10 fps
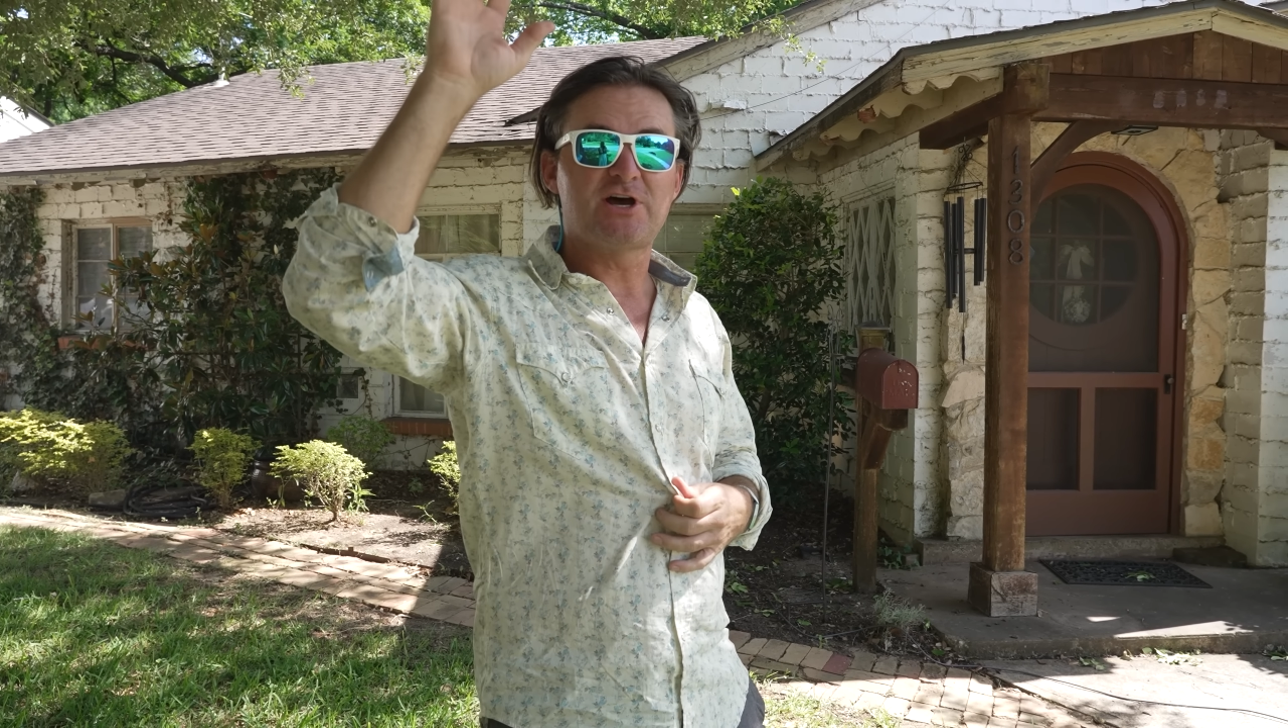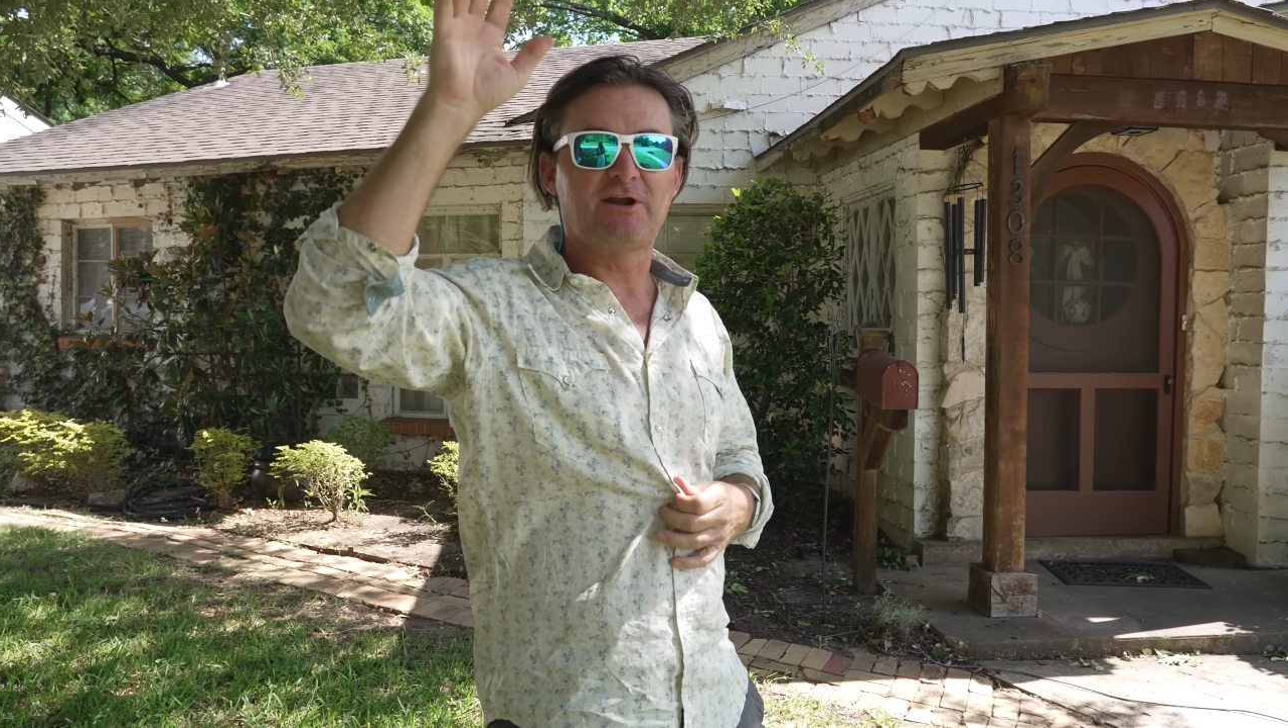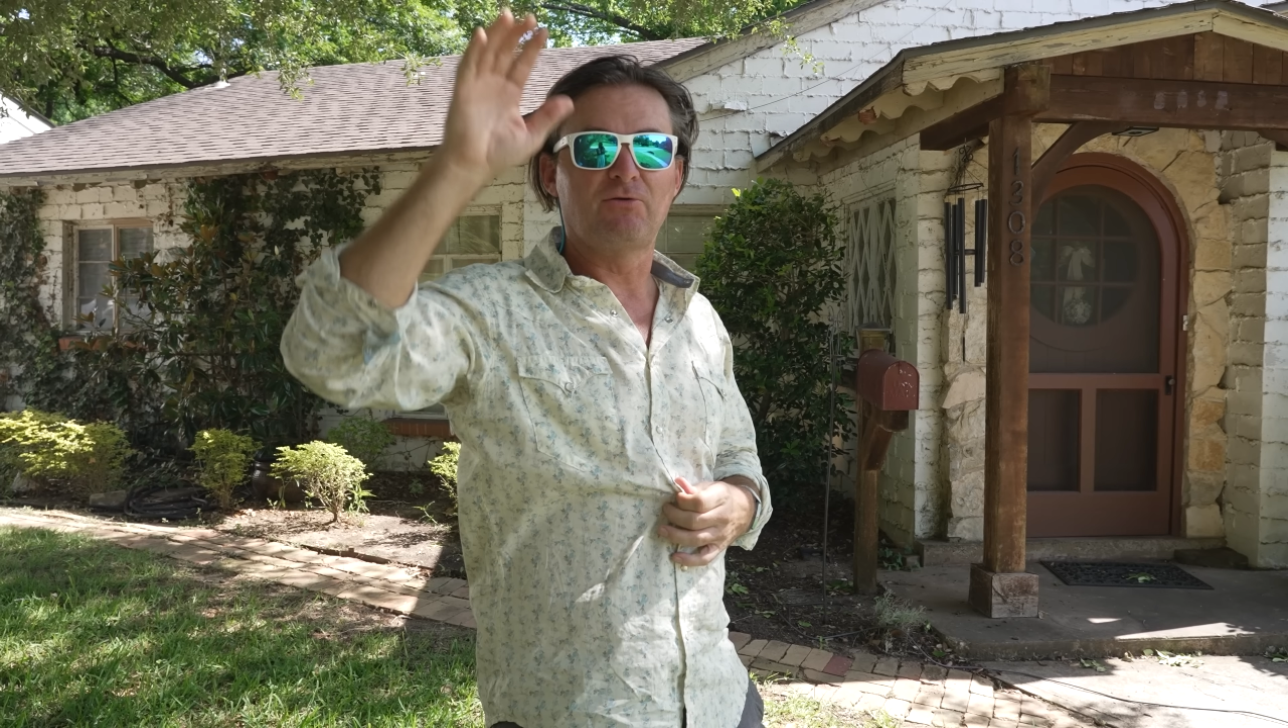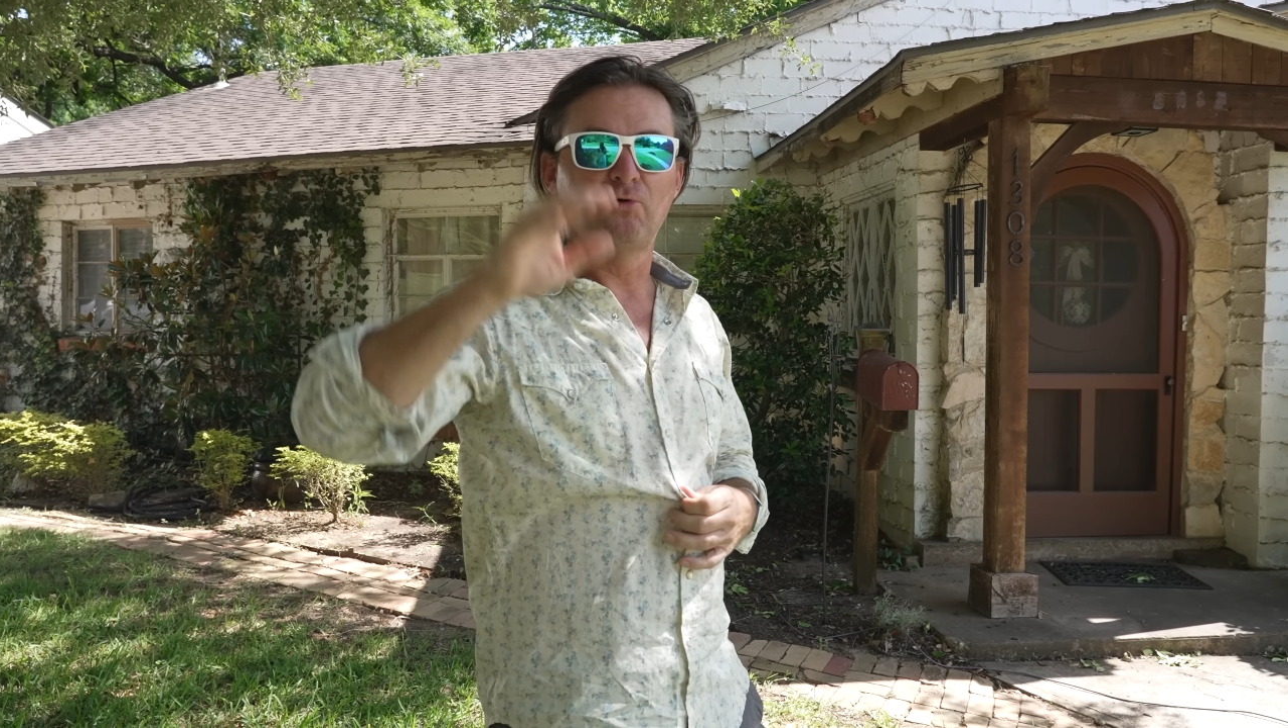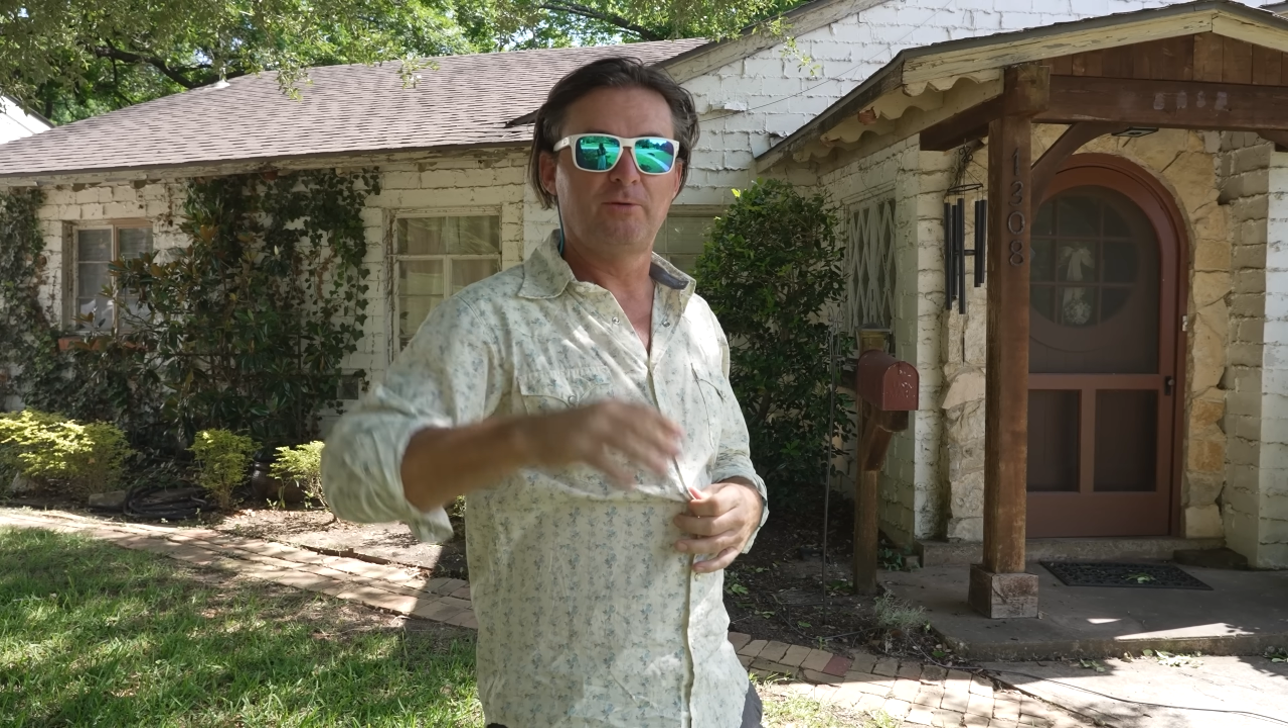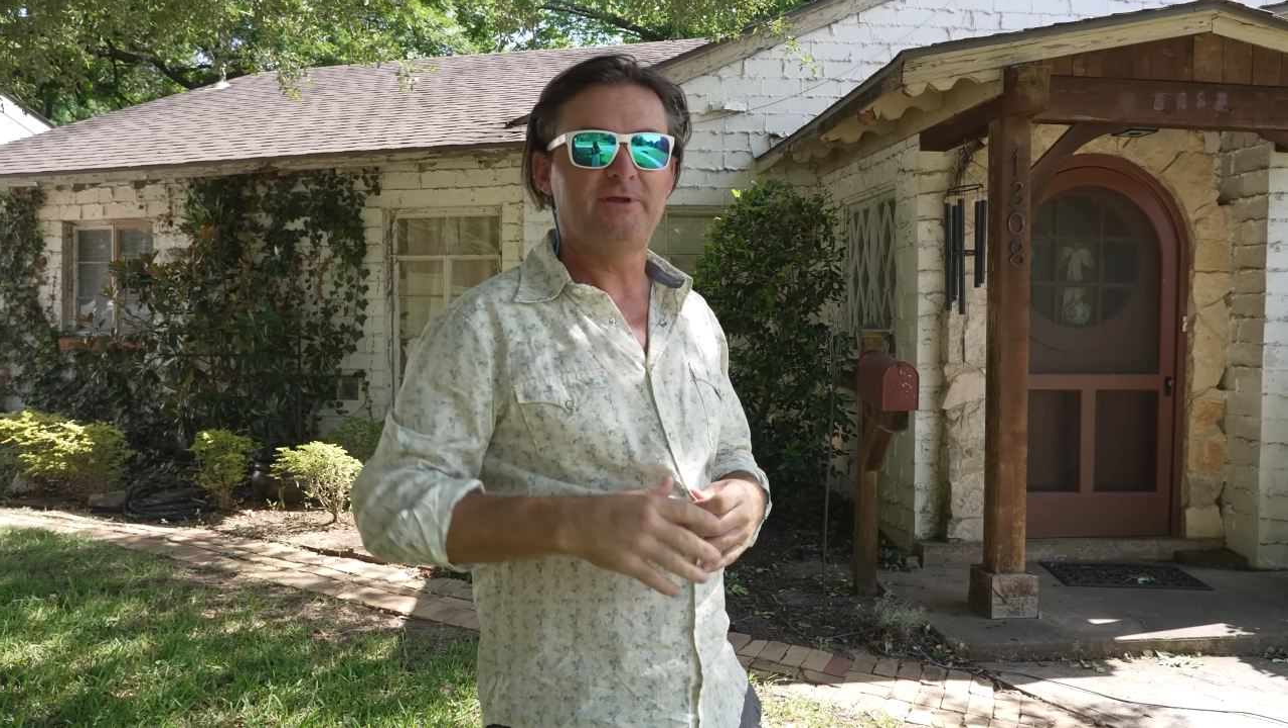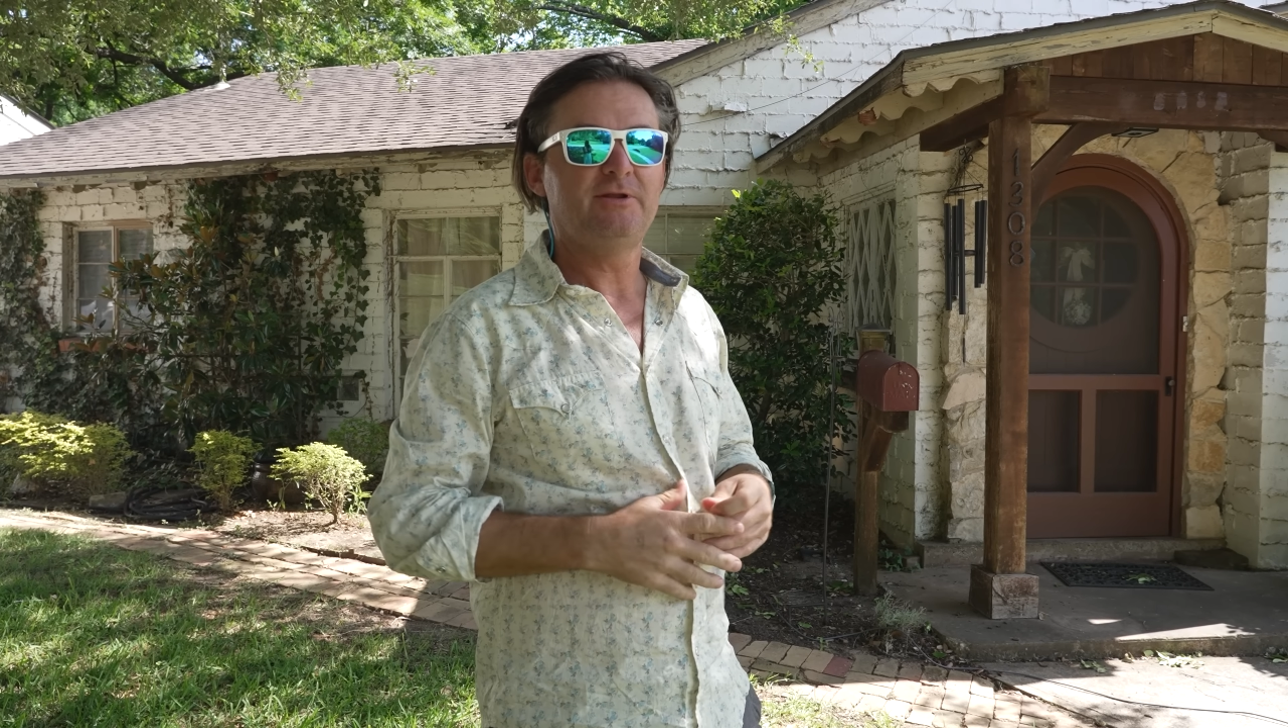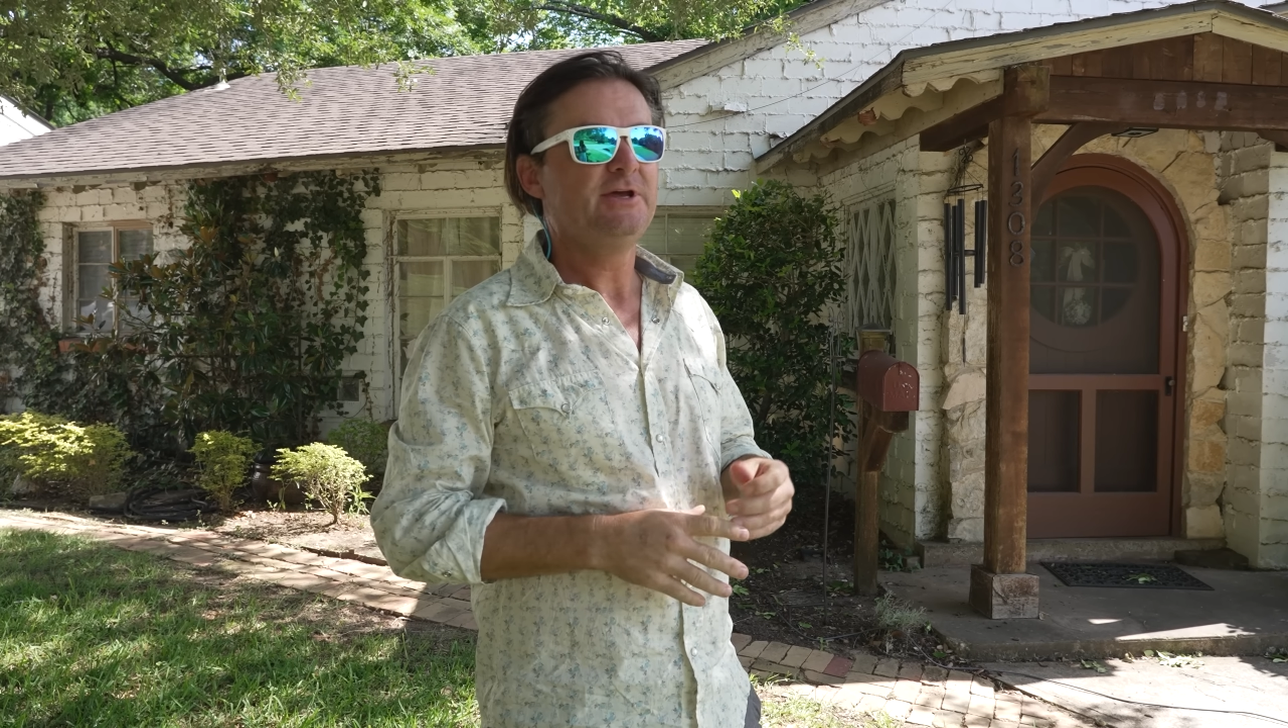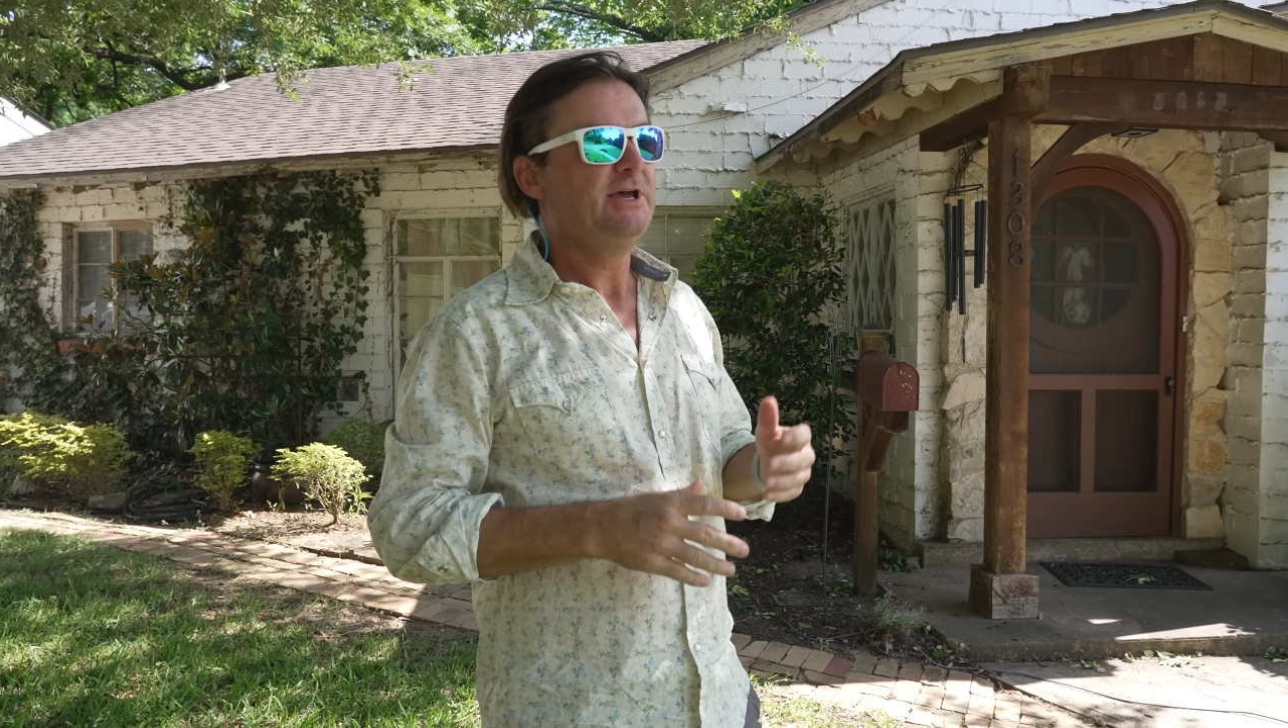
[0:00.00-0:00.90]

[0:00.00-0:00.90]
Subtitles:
higher orbit.